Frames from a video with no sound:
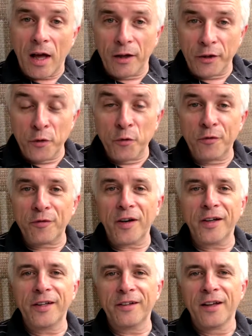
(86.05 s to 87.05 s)
you'll
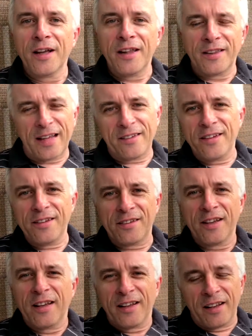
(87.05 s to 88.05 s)
find that is,
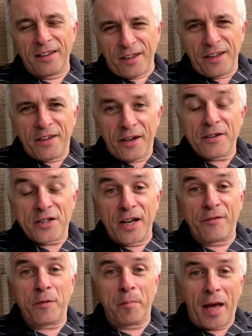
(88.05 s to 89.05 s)
you actually
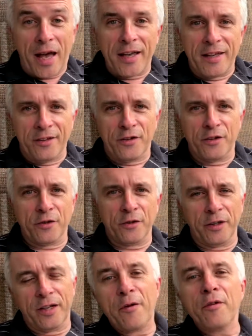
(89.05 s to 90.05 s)
have to pay to
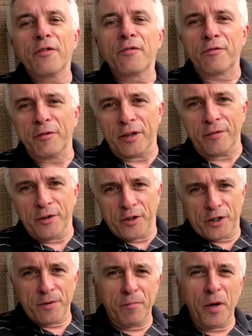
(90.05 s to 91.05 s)
join. There is a free
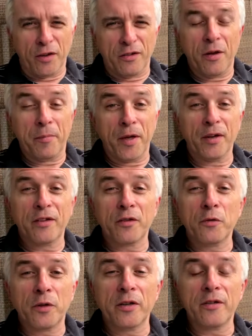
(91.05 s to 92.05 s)
version, but to be honest,
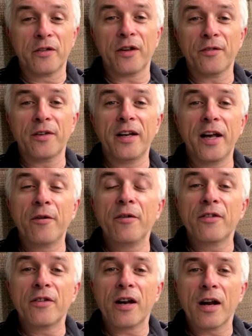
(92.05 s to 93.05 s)
all the good stuff's in
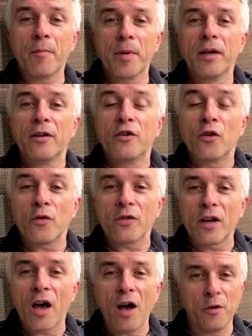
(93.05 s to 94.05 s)

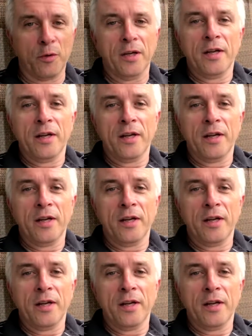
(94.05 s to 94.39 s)
theownersclub.co.